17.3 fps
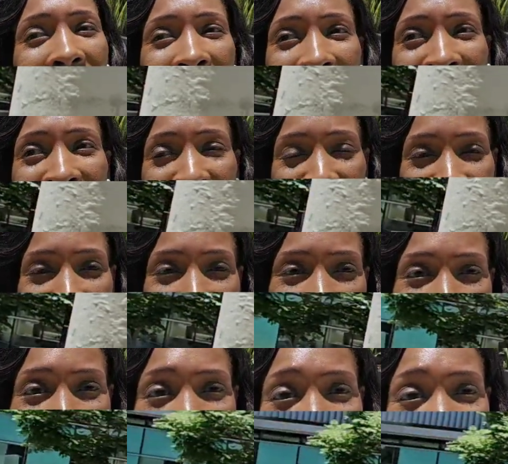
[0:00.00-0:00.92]
interesting.
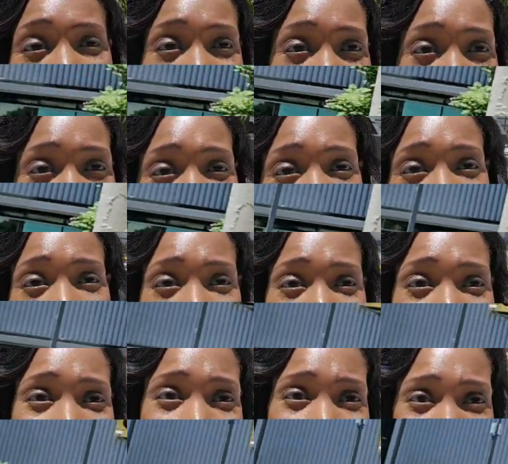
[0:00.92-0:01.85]
I'm gonna log
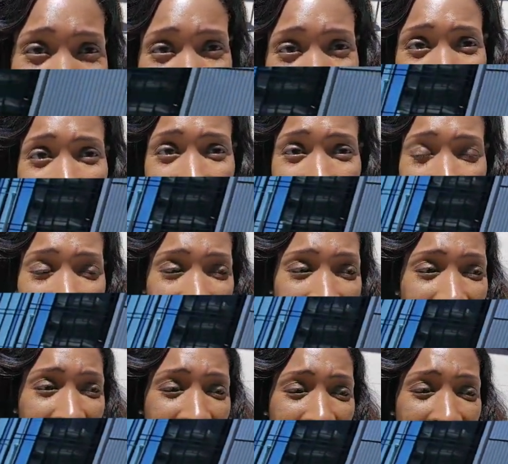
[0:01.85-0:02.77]
off
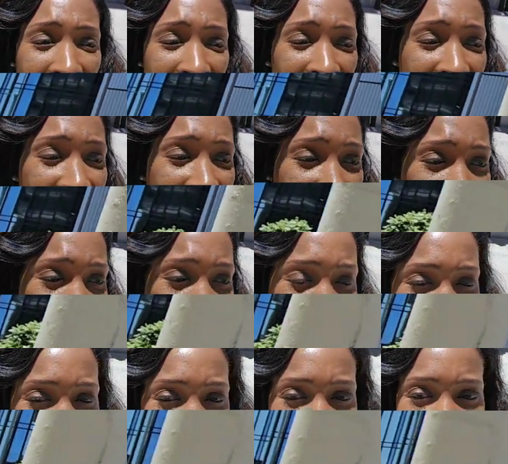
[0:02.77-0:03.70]
this
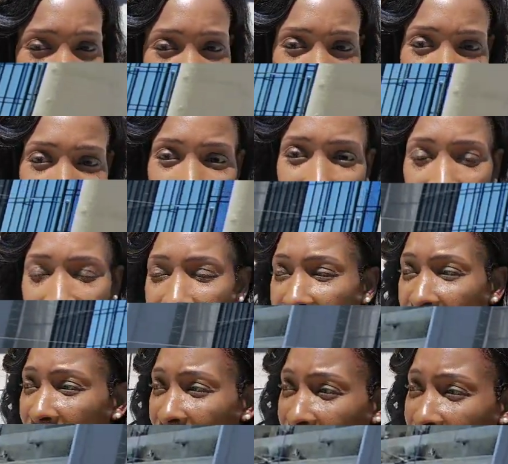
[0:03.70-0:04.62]
episode, but
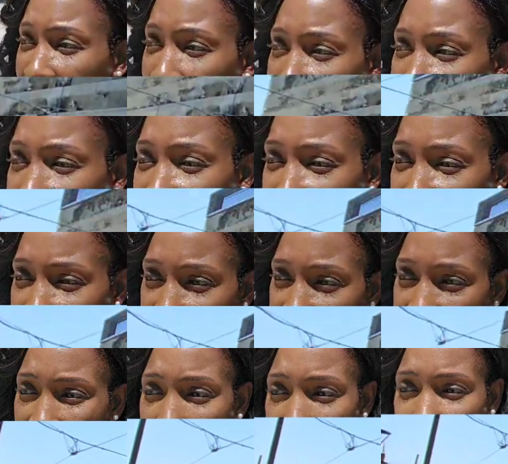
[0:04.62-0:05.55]
yeah, I thought it was an interesting
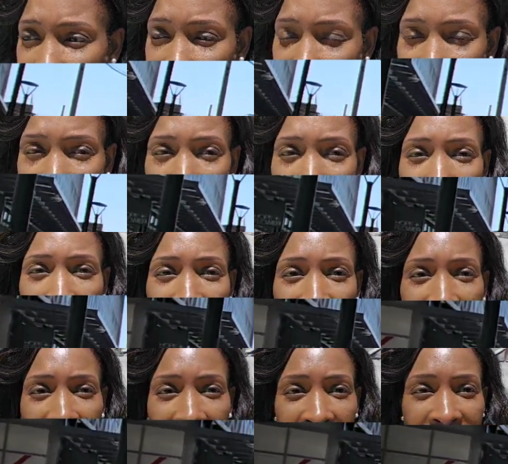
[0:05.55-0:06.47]
topic to
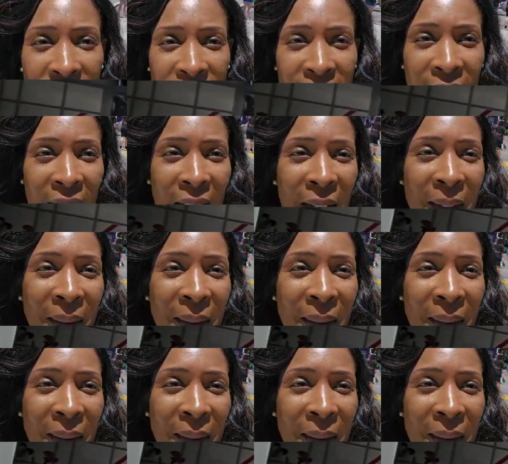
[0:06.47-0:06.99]
discuss today.